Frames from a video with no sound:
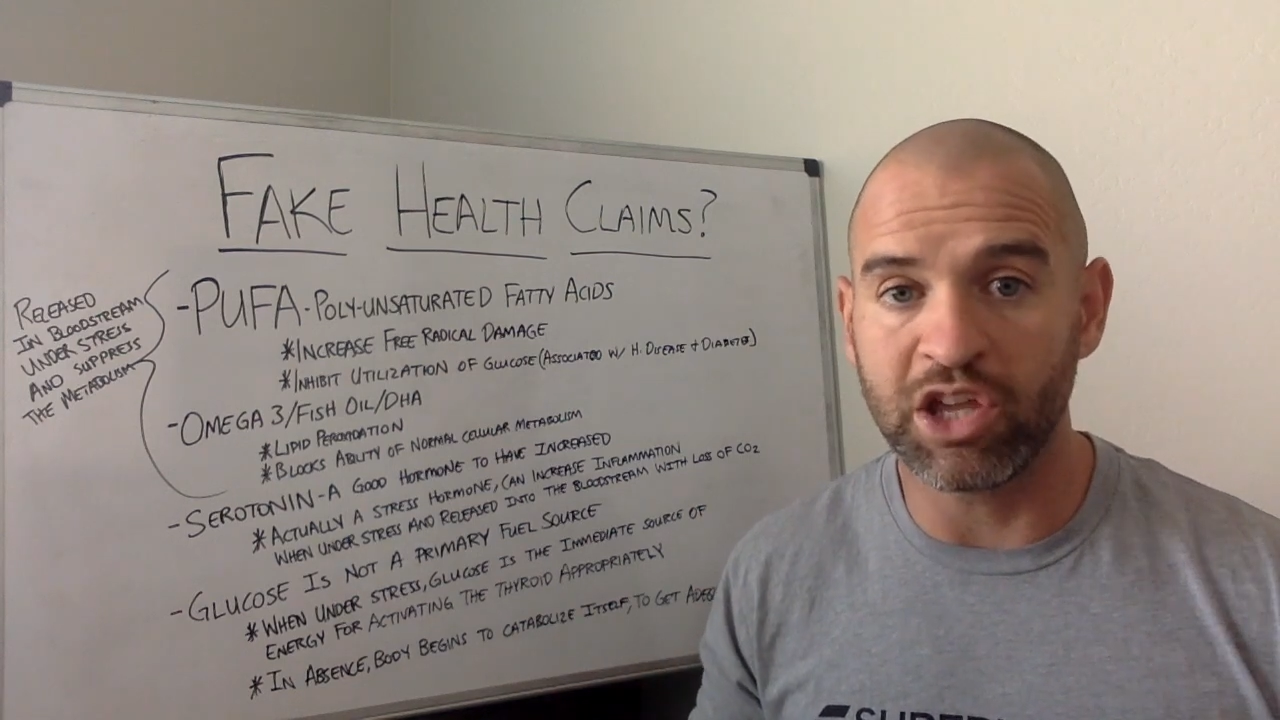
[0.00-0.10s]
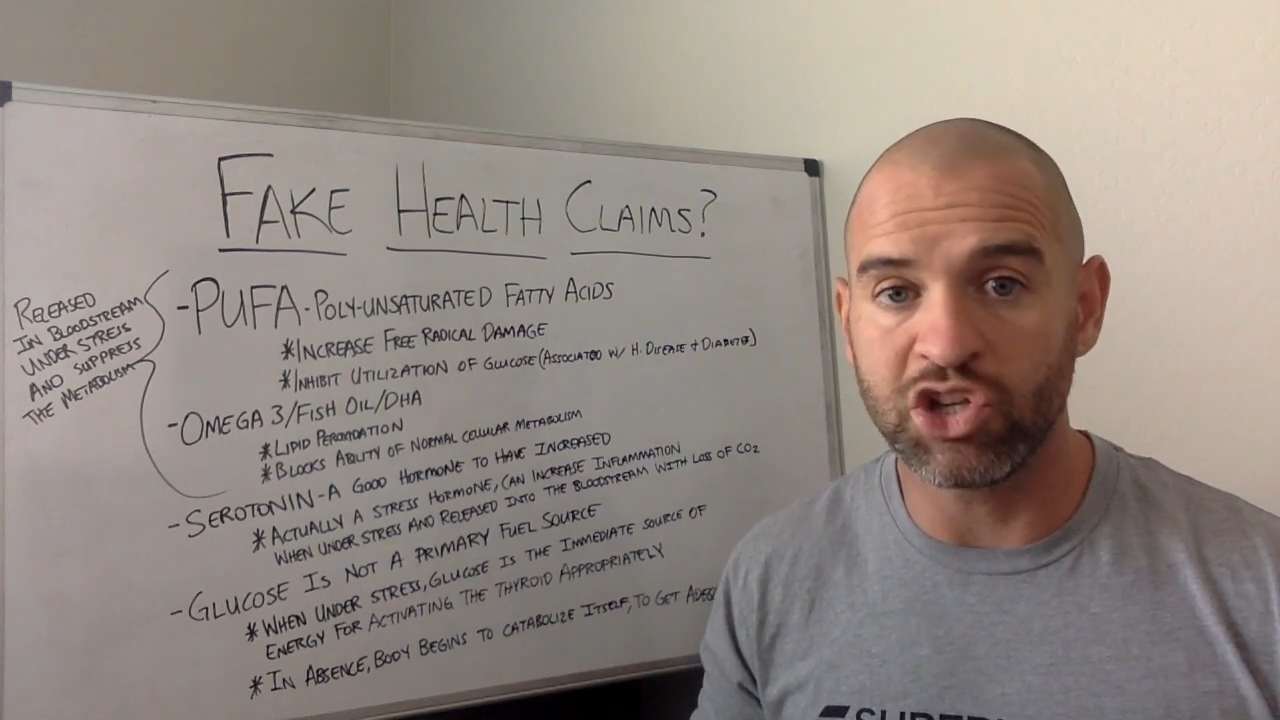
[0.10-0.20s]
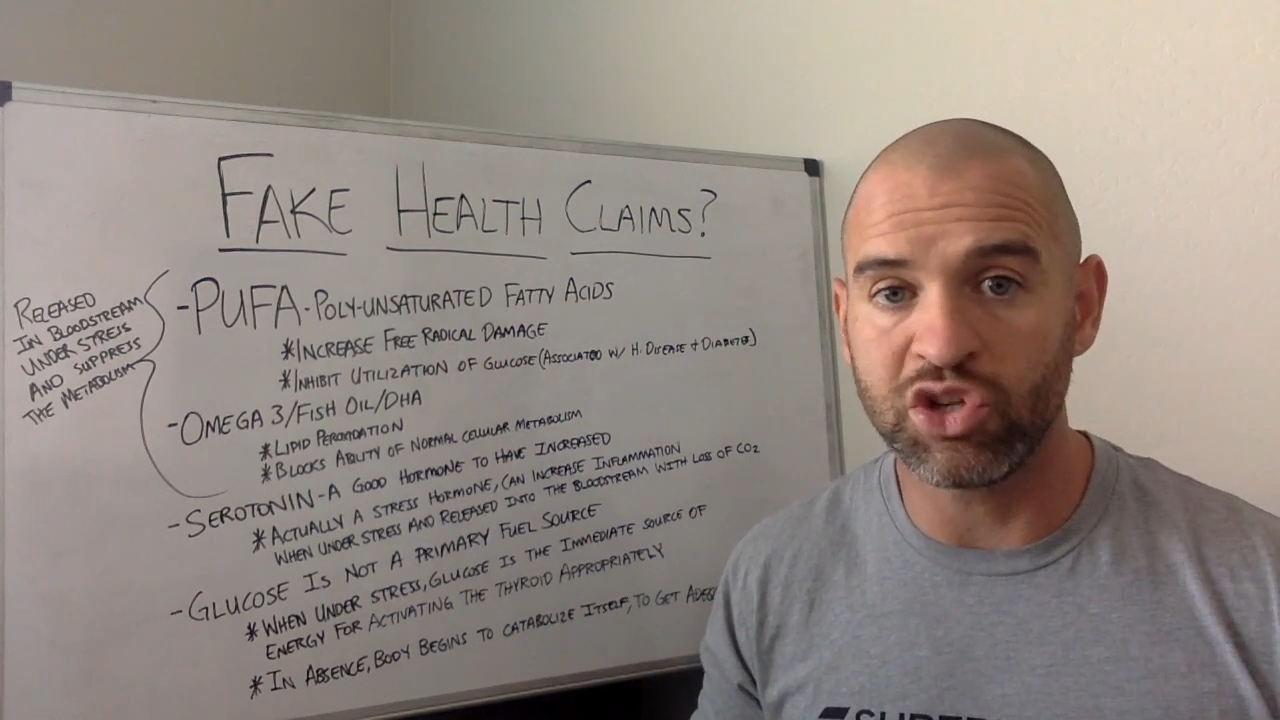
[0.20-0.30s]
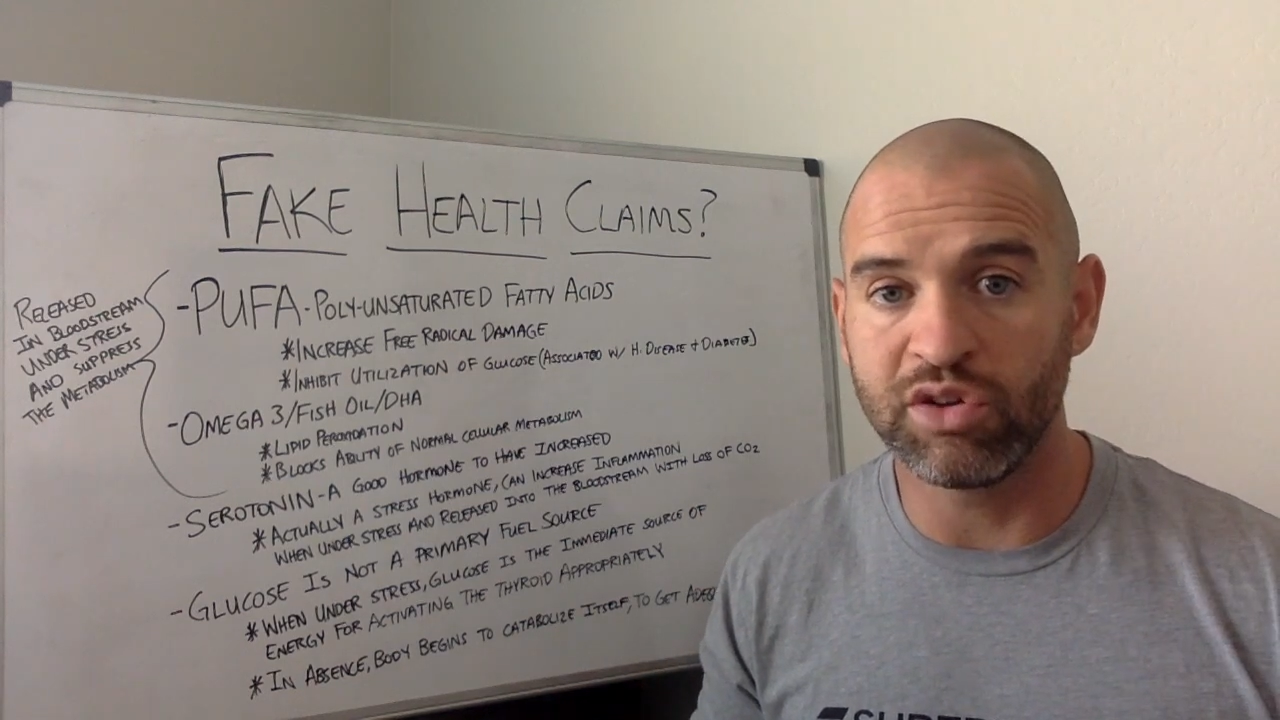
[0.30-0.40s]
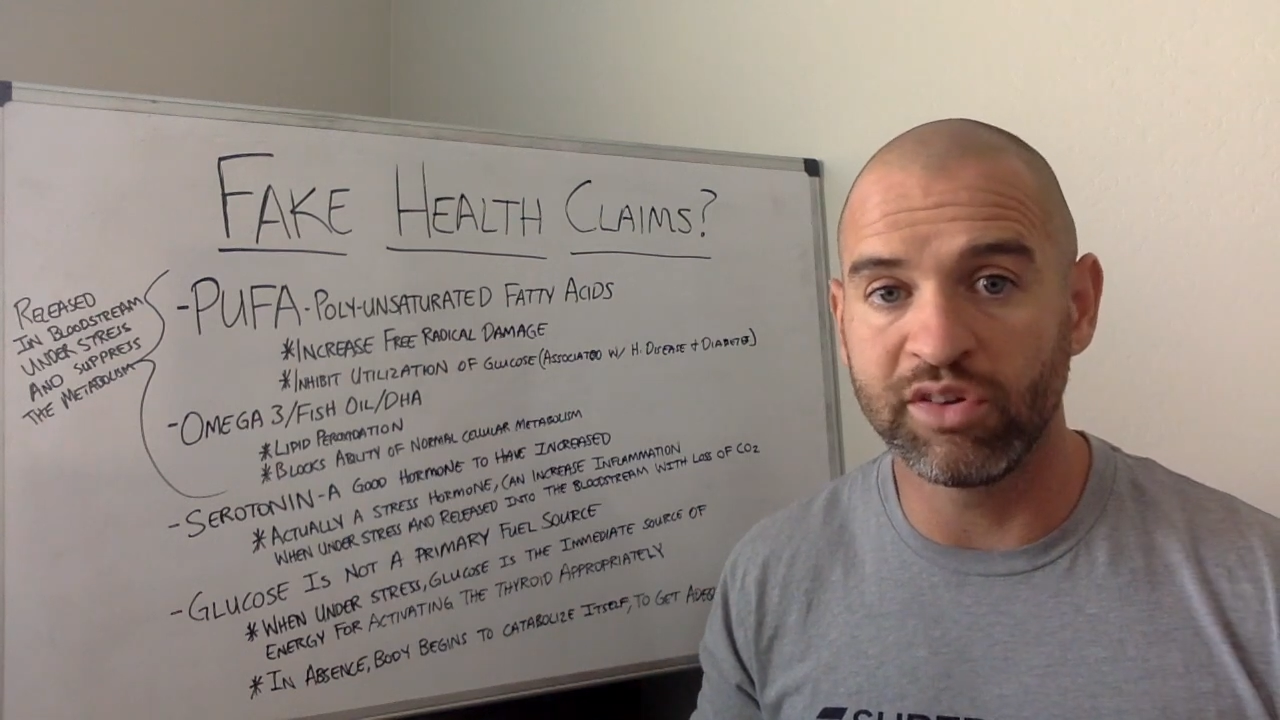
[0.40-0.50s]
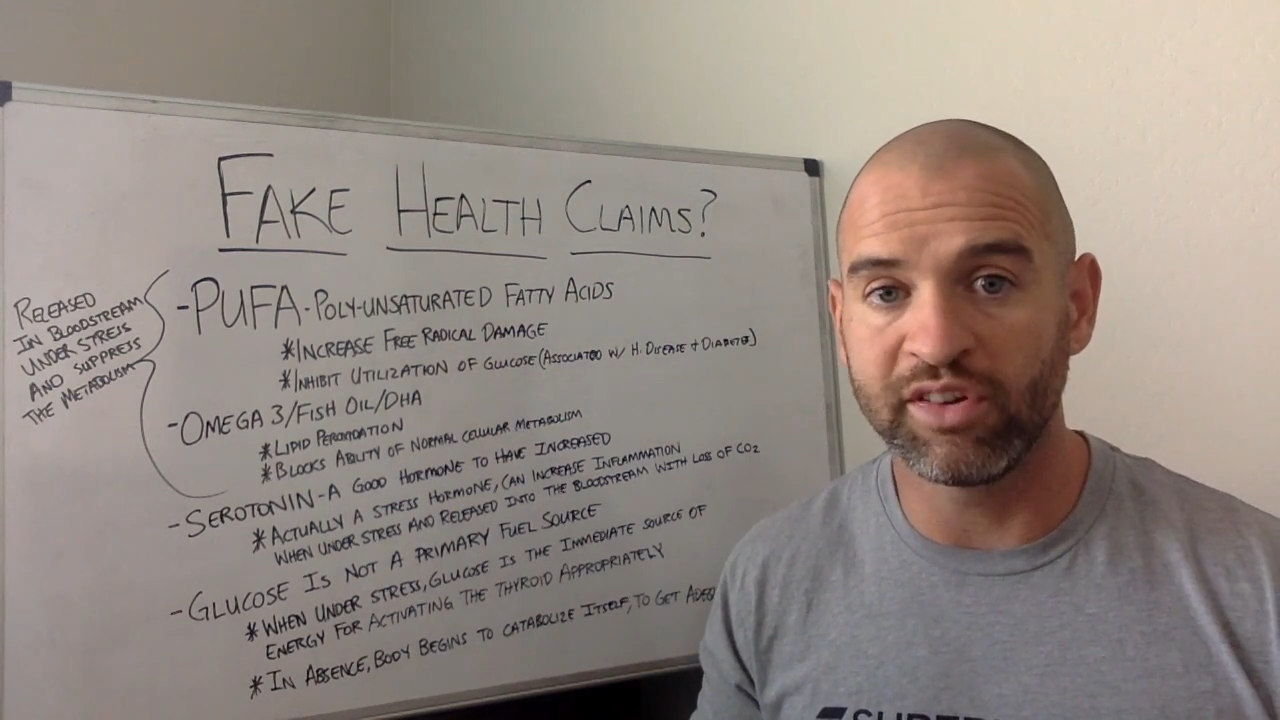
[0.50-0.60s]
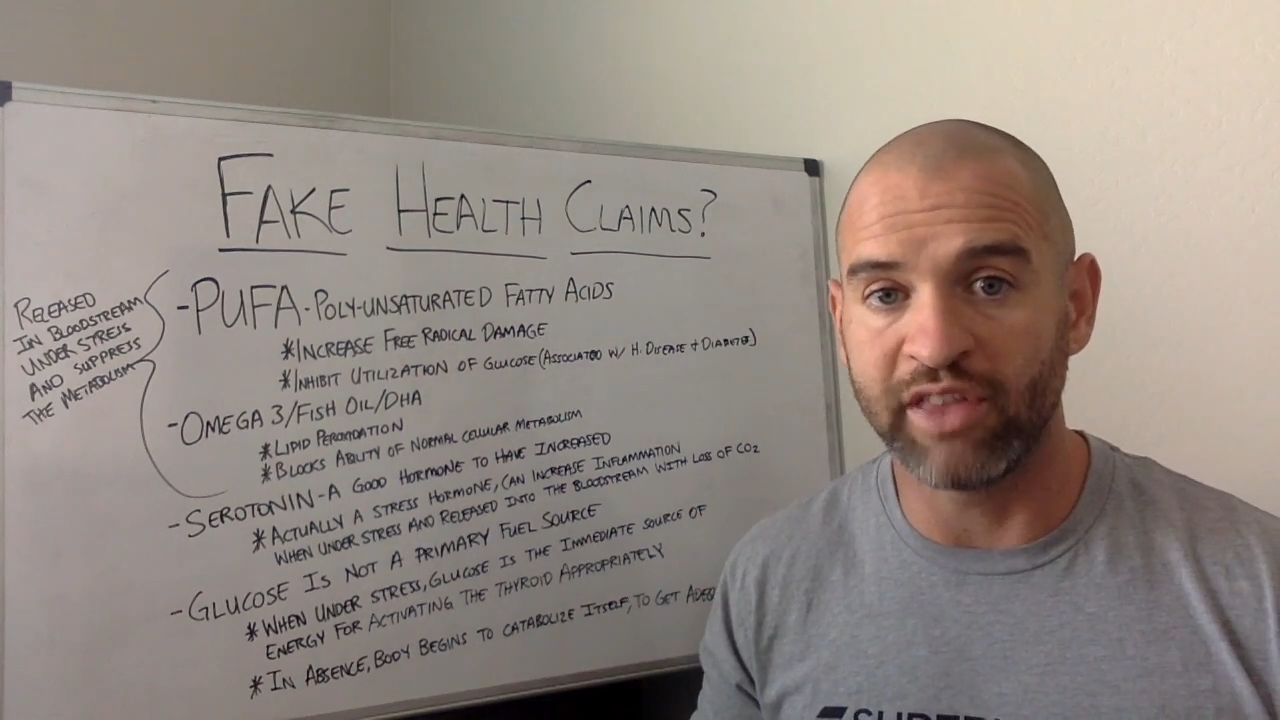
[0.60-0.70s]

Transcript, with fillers: issues,